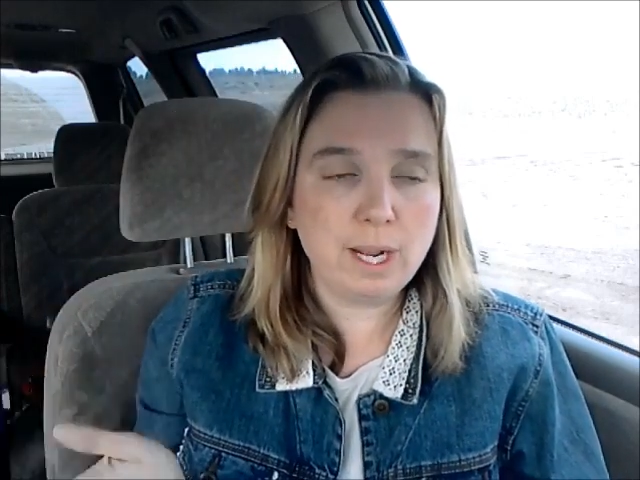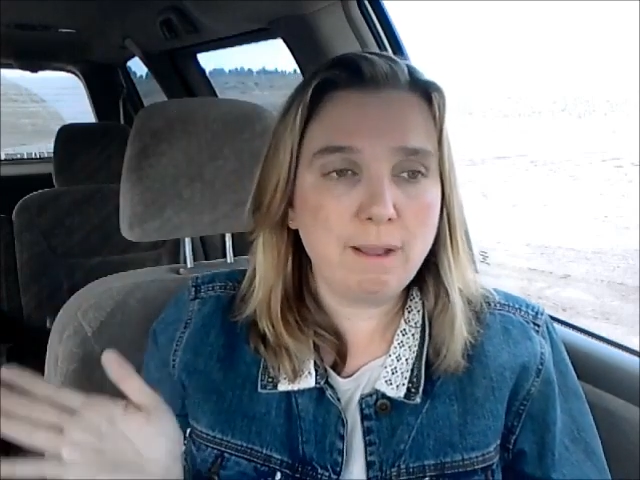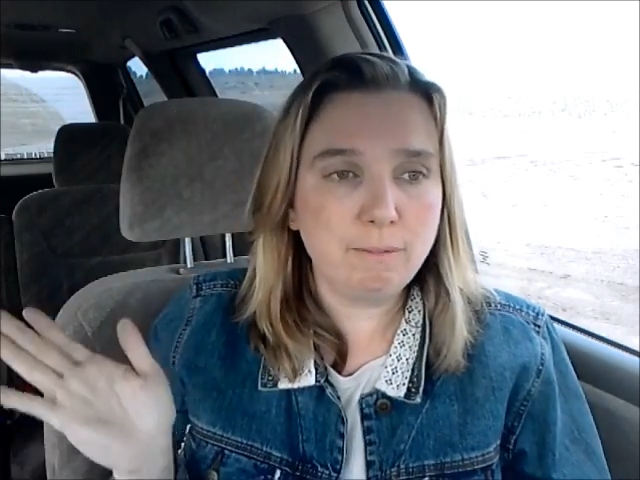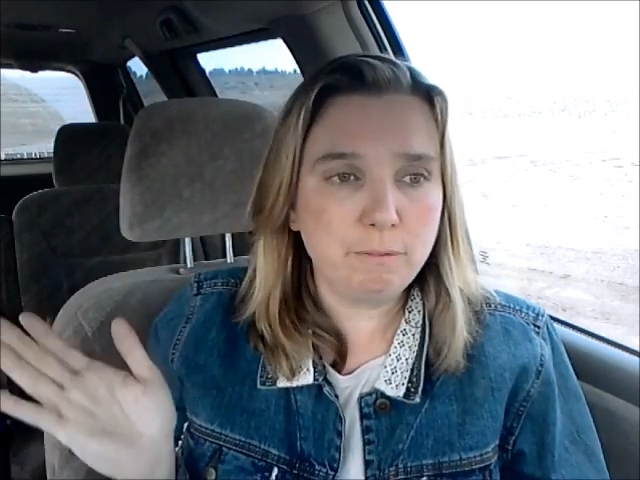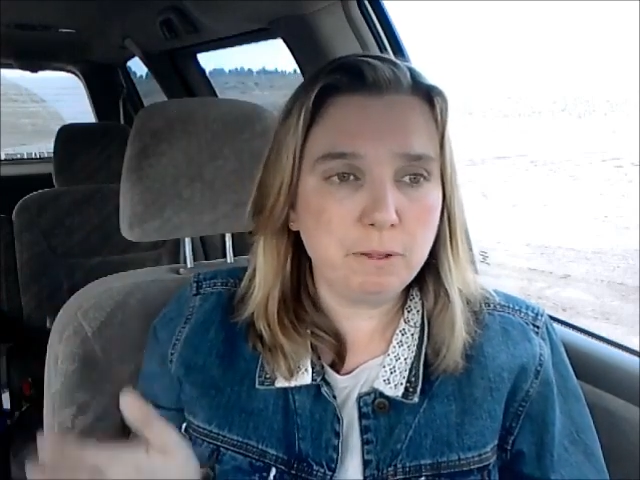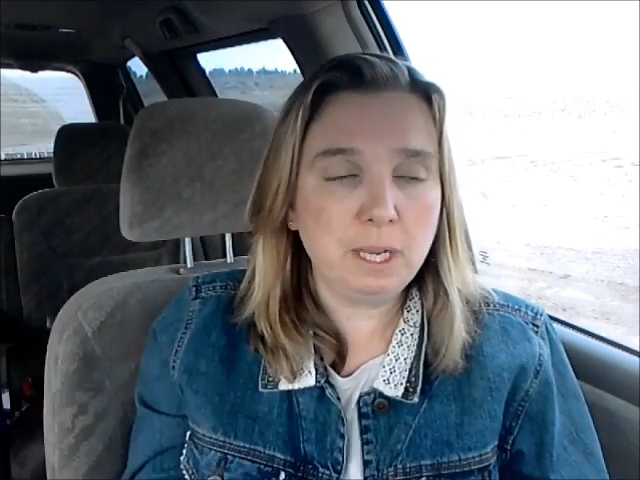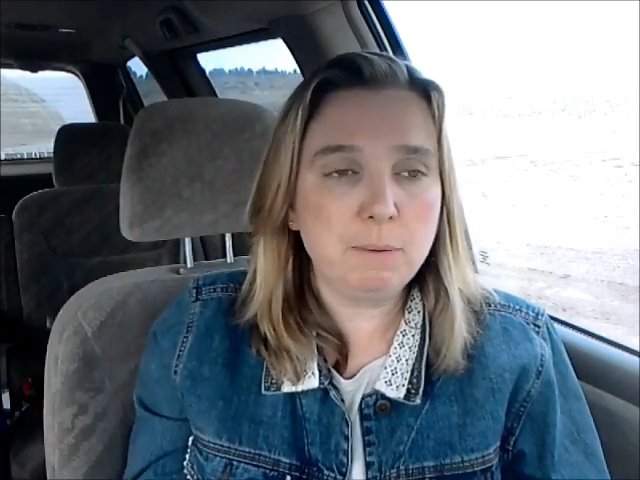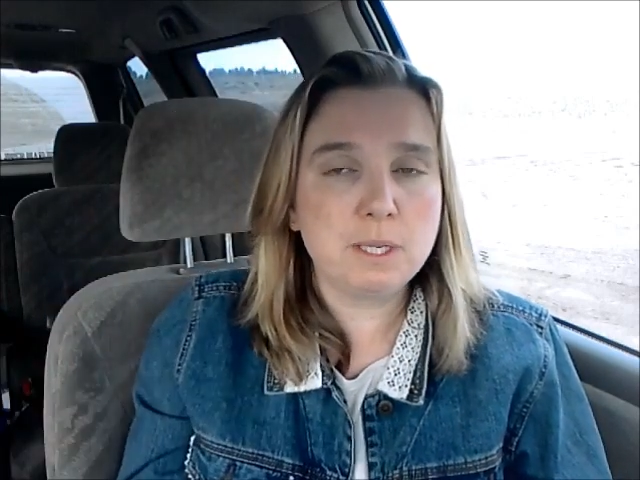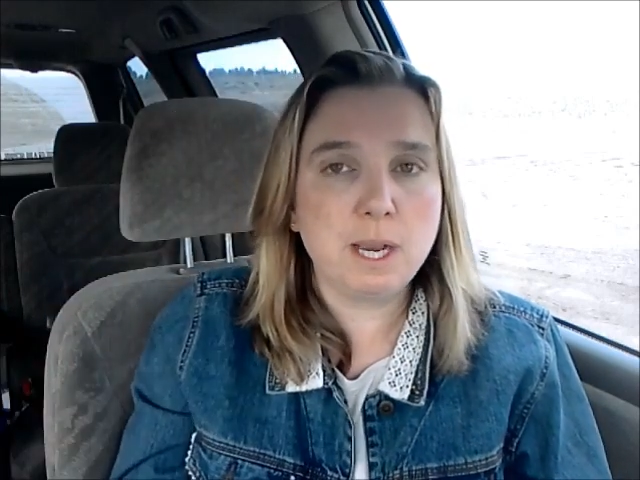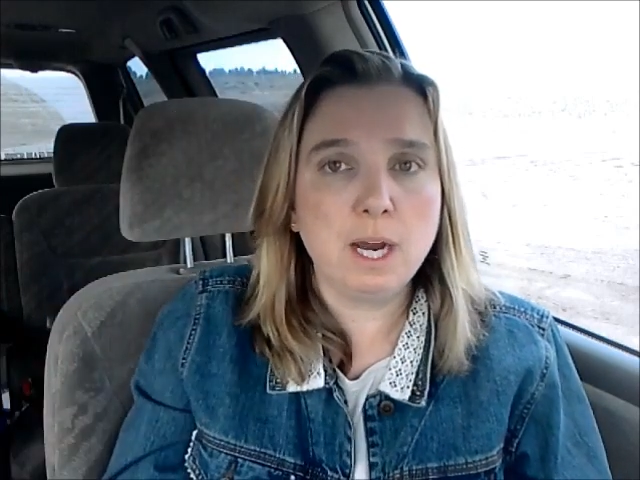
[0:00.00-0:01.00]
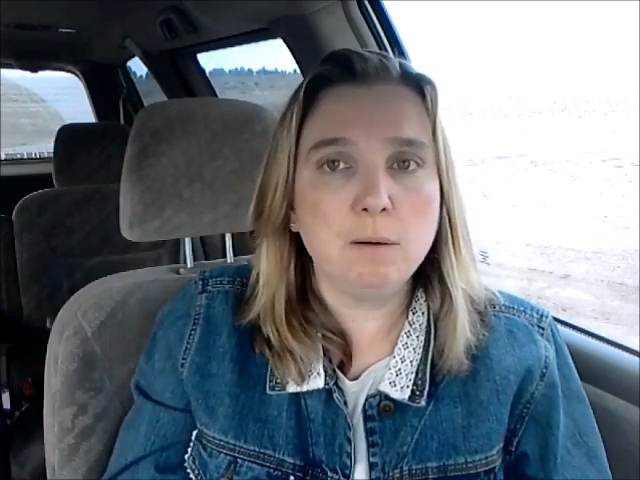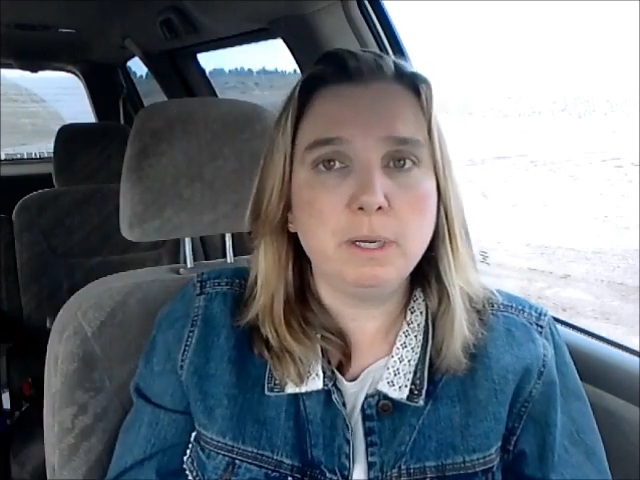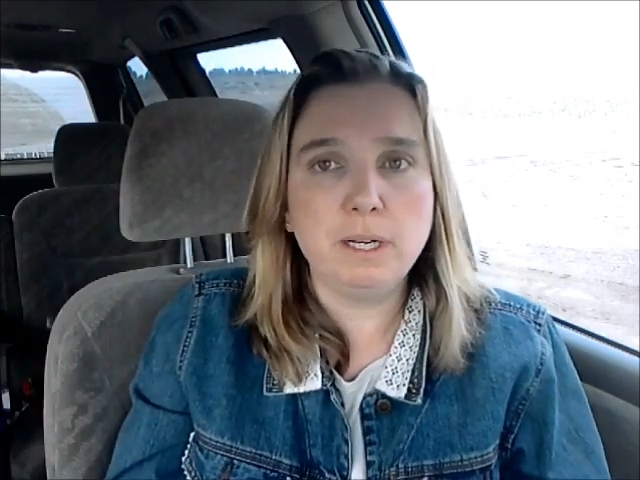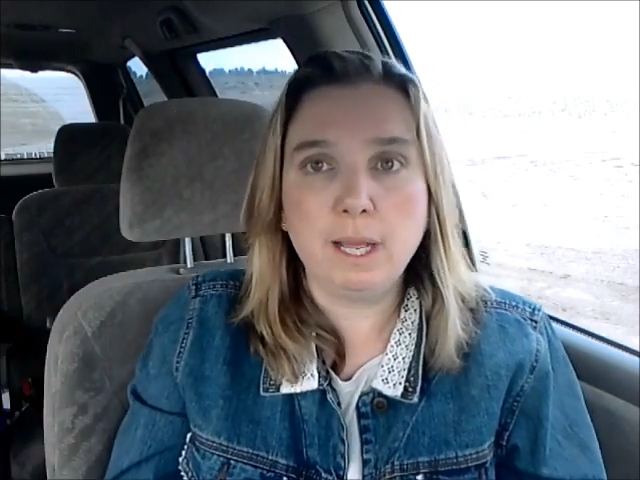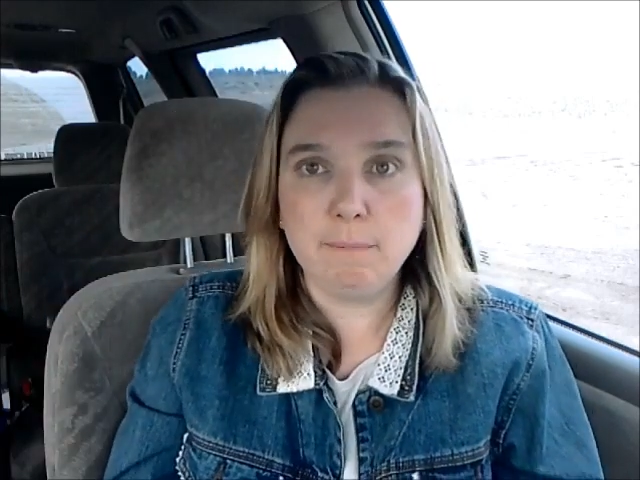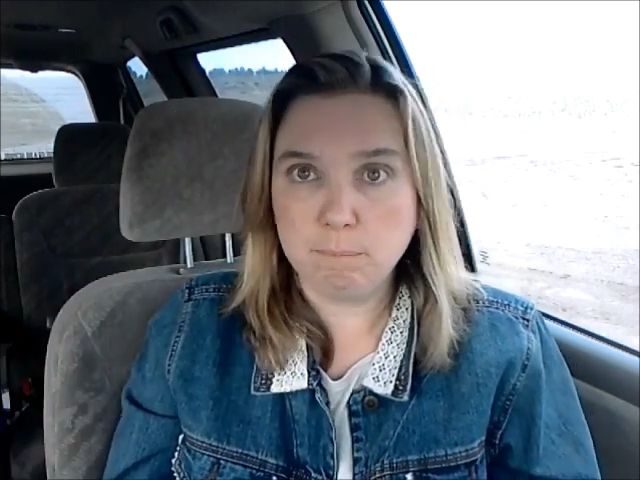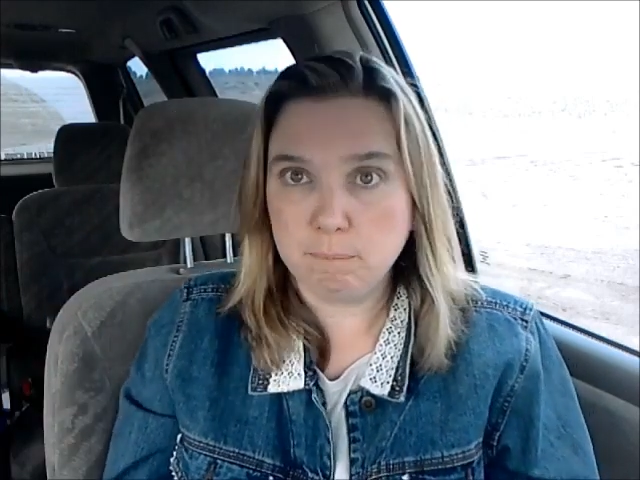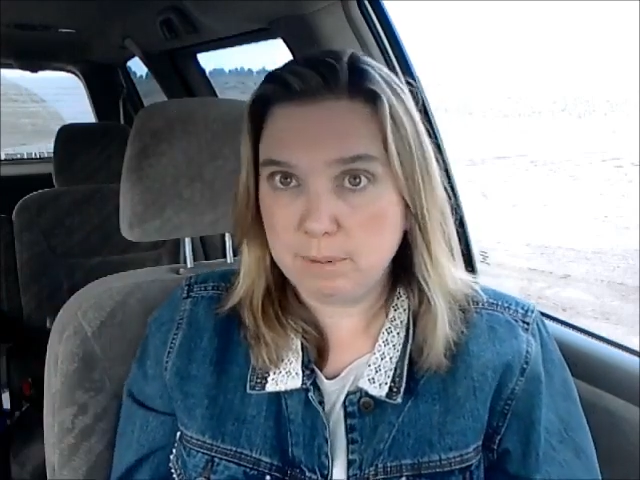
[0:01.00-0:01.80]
I have a feeling I was higher, but I'm,